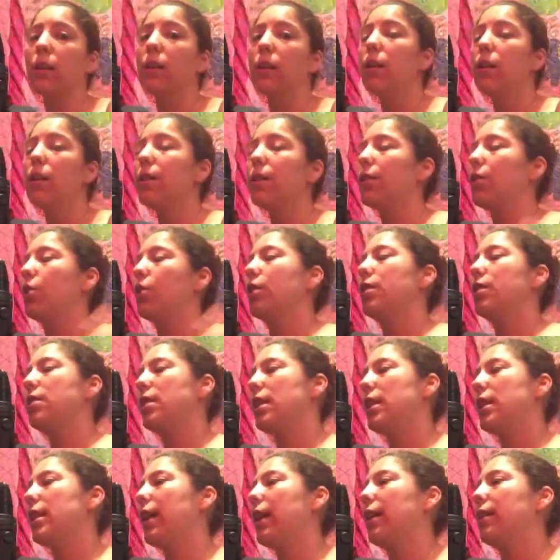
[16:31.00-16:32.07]
here, you can
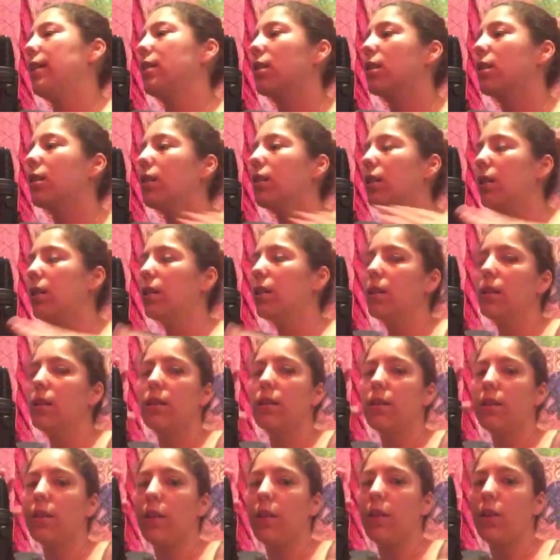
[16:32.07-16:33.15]
see that it's,
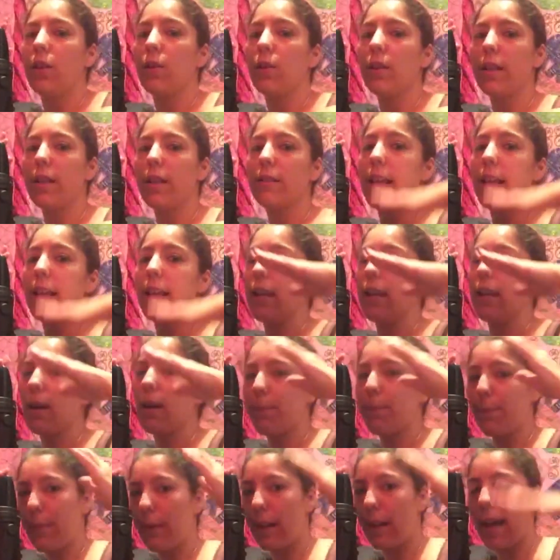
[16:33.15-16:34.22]
you know, it's taking
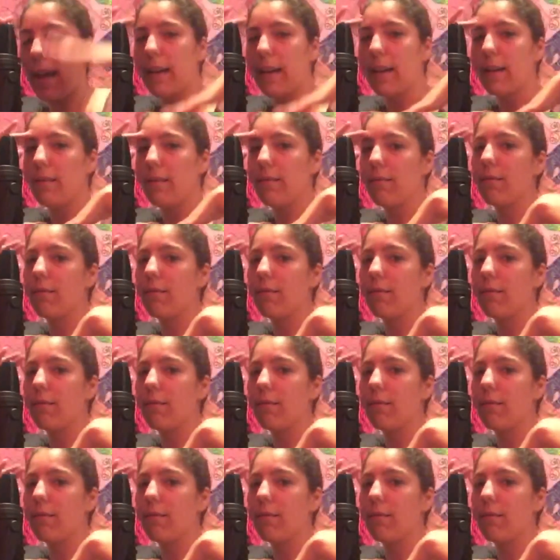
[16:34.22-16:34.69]
up like